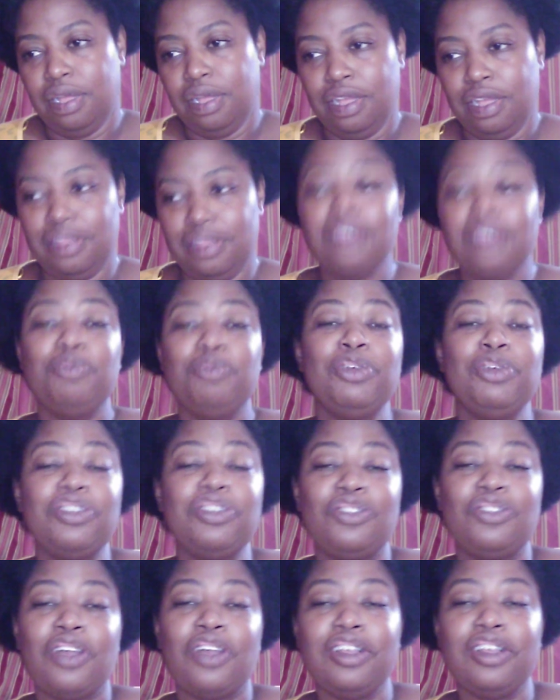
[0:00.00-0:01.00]
this book
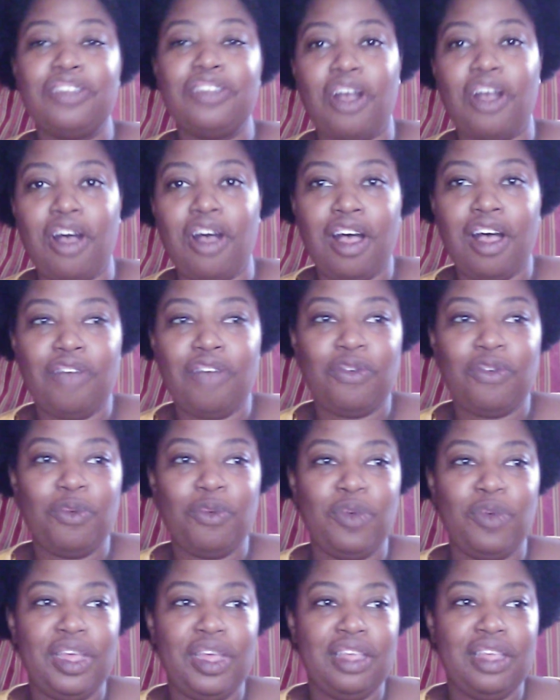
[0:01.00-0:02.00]
starts off
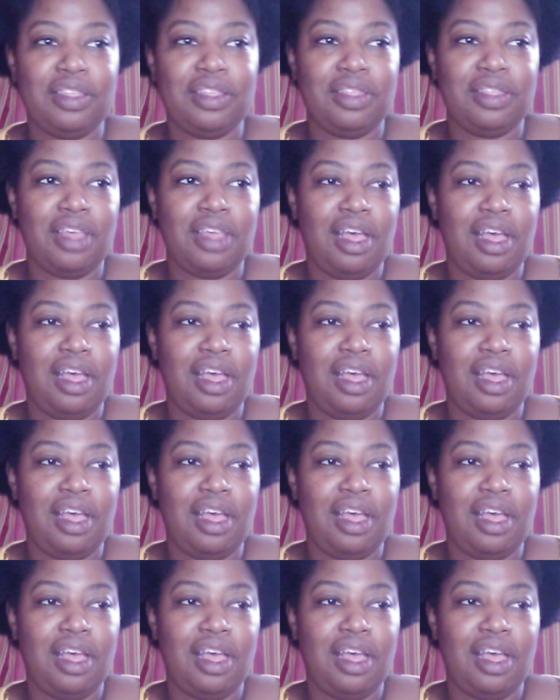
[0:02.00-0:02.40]
with